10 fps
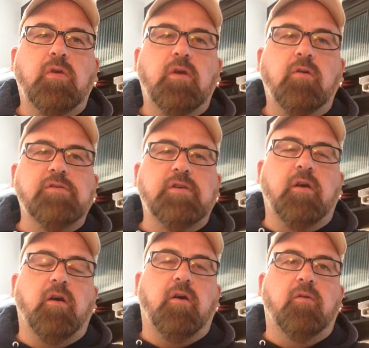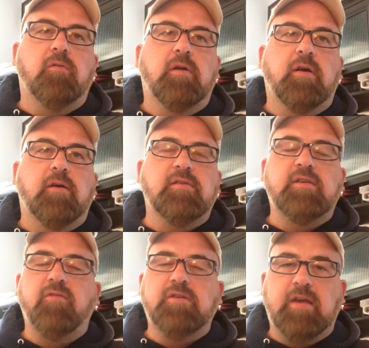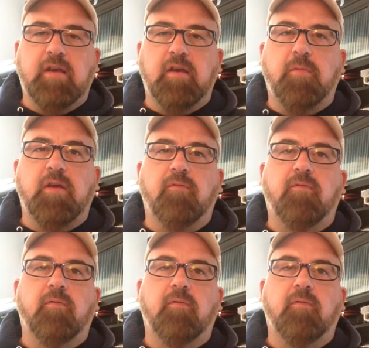years ago, 17 to be